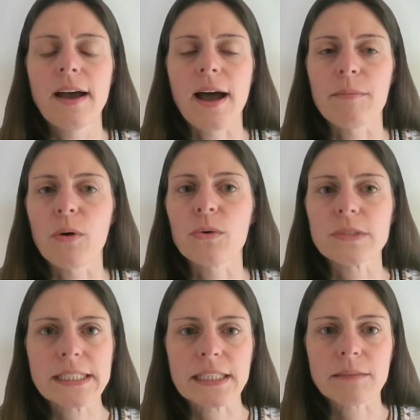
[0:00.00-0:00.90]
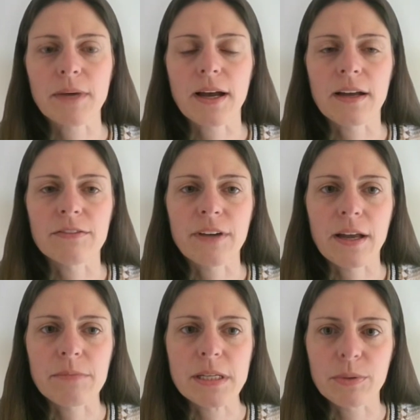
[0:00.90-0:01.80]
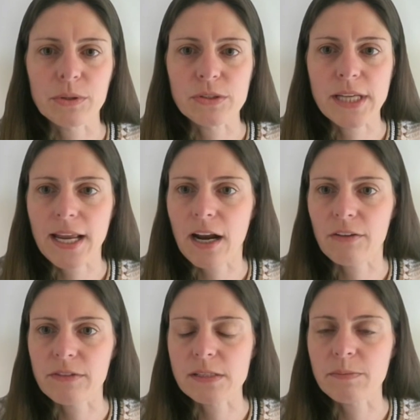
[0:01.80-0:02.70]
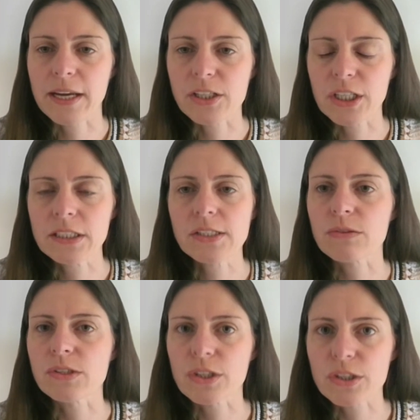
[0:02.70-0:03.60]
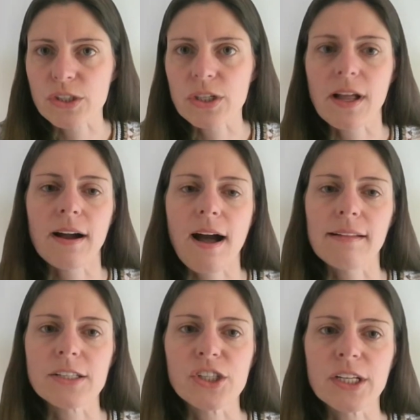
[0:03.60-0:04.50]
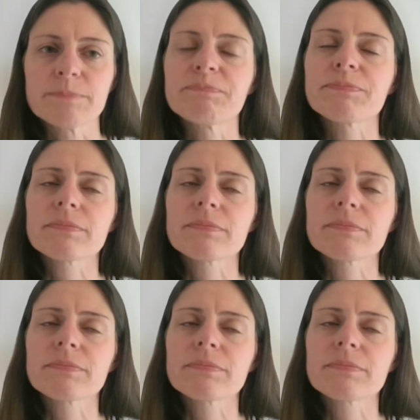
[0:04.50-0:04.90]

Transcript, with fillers: um, a whole team of uh, people who take care of these patients. So surgical oncology,